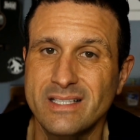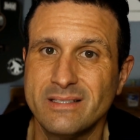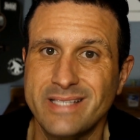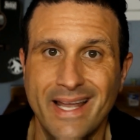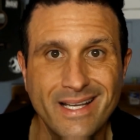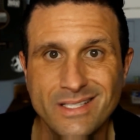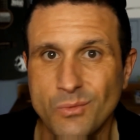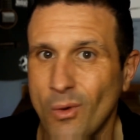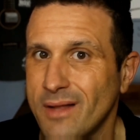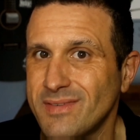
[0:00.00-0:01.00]
Tenants
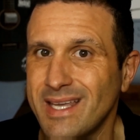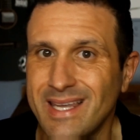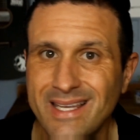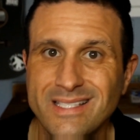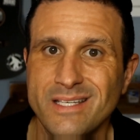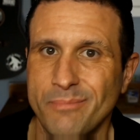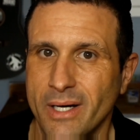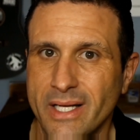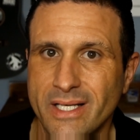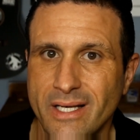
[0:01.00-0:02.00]
want the easy
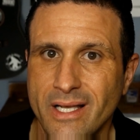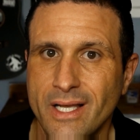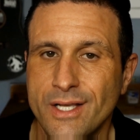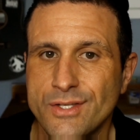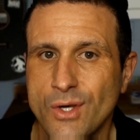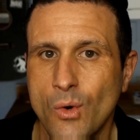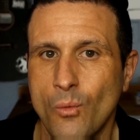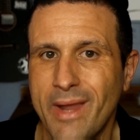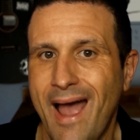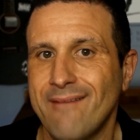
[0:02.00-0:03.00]
button. So
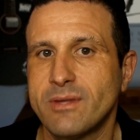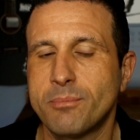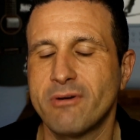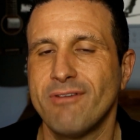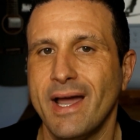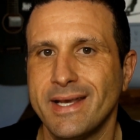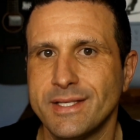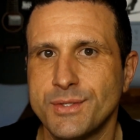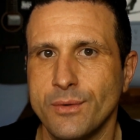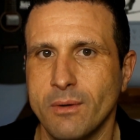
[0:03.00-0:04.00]
we have to provide it
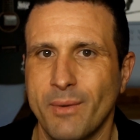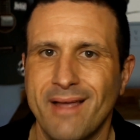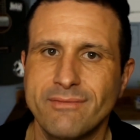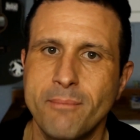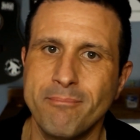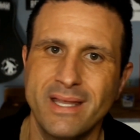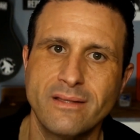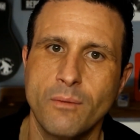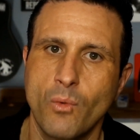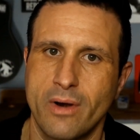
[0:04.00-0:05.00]
to them. We have to meet
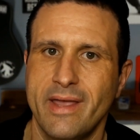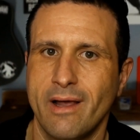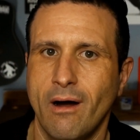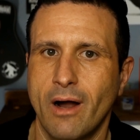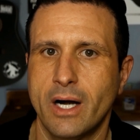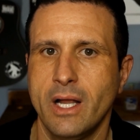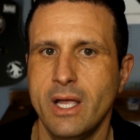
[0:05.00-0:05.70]
them where they are.